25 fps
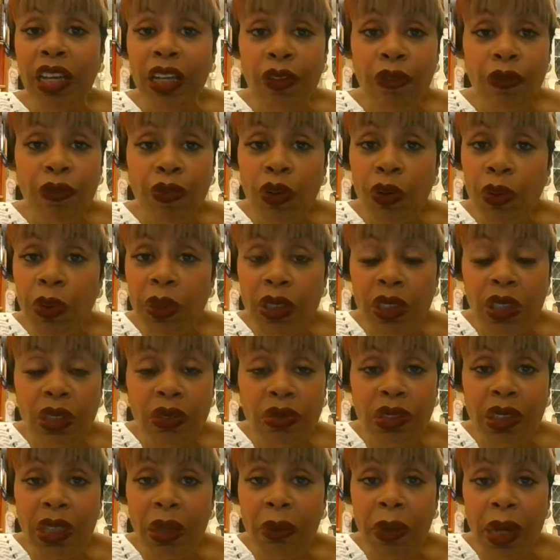influence of
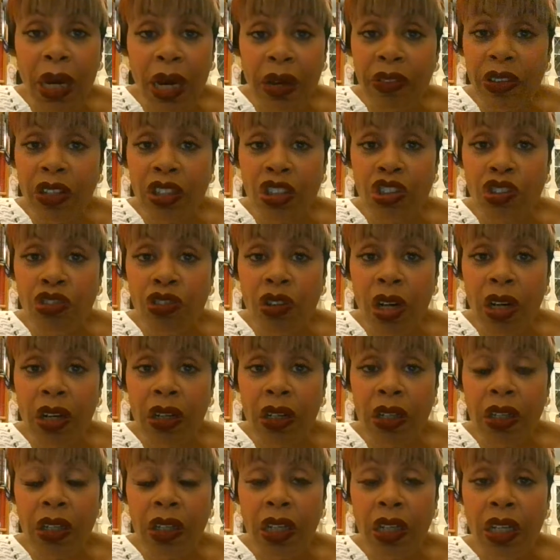some other
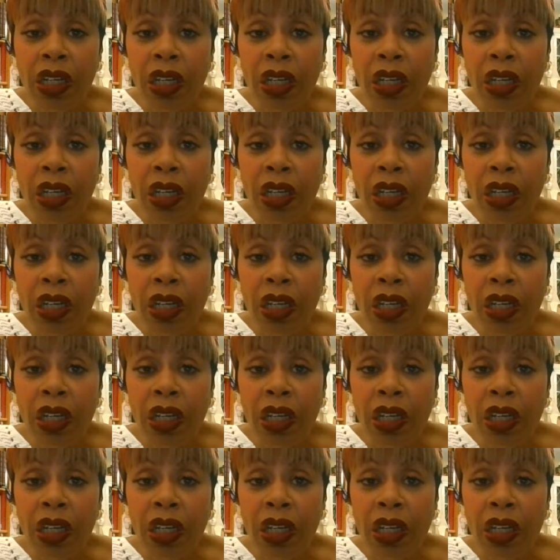drug